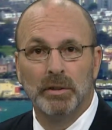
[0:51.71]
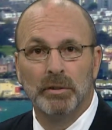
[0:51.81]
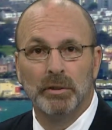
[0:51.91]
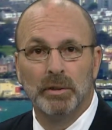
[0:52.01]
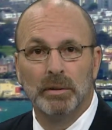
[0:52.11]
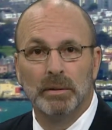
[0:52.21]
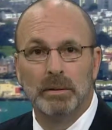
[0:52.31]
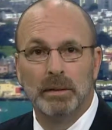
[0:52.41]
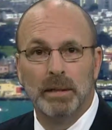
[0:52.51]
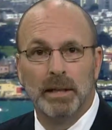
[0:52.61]
easier
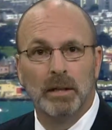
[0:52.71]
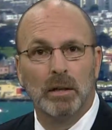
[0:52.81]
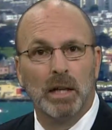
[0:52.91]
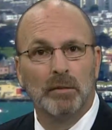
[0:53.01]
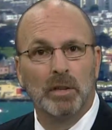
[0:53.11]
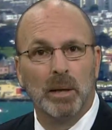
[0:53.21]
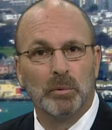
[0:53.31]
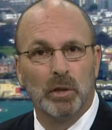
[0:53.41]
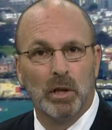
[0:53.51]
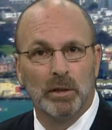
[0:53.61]
and our
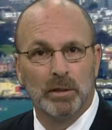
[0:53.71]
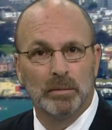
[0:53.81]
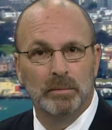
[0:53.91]
lifetimes longer.